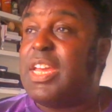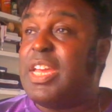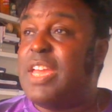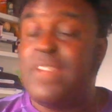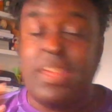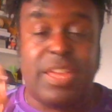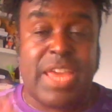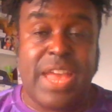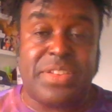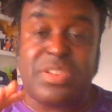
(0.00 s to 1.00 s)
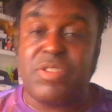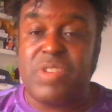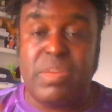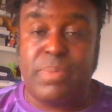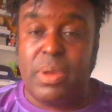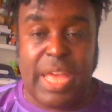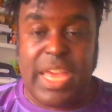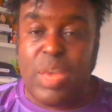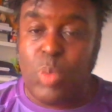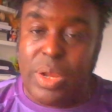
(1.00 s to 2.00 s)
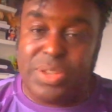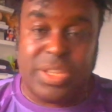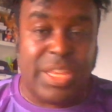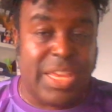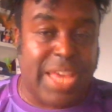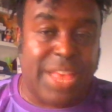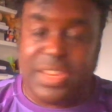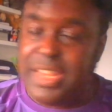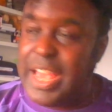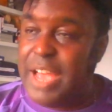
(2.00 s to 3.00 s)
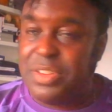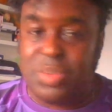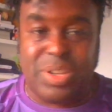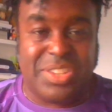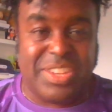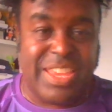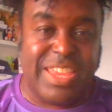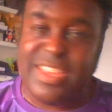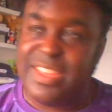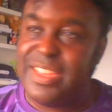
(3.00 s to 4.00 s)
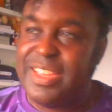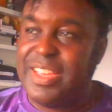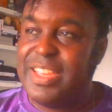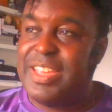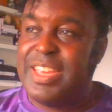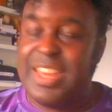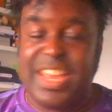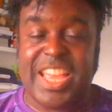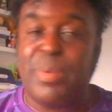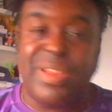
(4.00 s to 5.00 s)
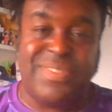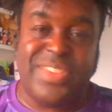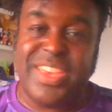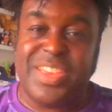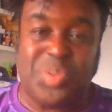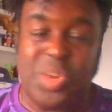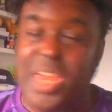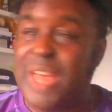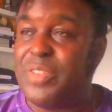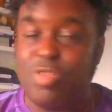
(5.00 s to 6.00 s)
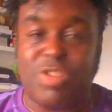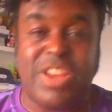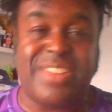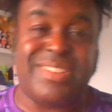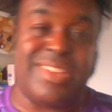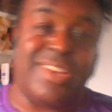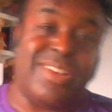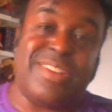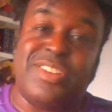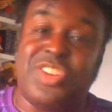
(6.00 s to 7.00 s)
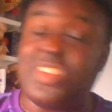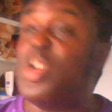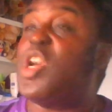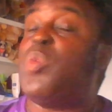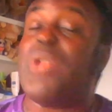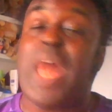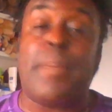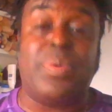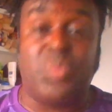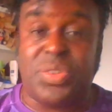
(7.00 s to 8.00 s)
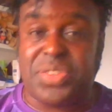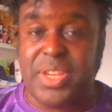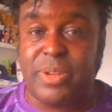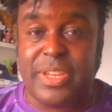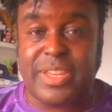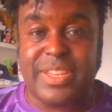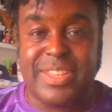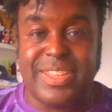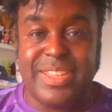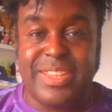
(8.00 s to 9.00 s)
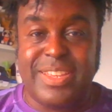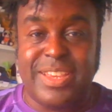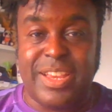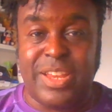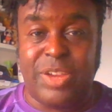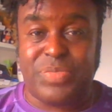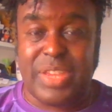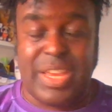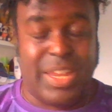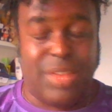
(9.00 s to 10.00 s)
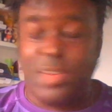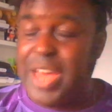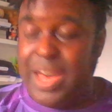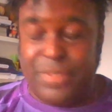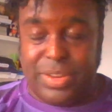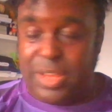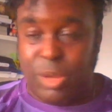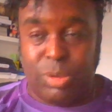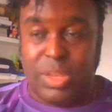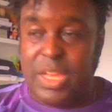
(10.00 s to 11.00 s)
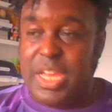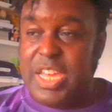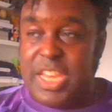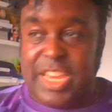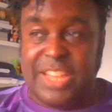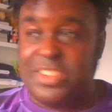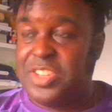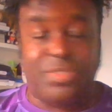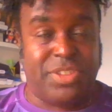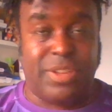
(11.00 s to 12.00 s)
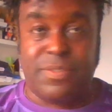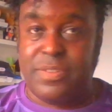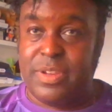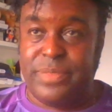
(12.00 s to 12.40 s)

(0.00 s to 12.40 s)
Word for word: If he gets the rebuild that he wants, and he gets it down to a T, in a couple of years, we're going to have a great side. Just look at what happened with Celtic, And I'm not having the whole insulting of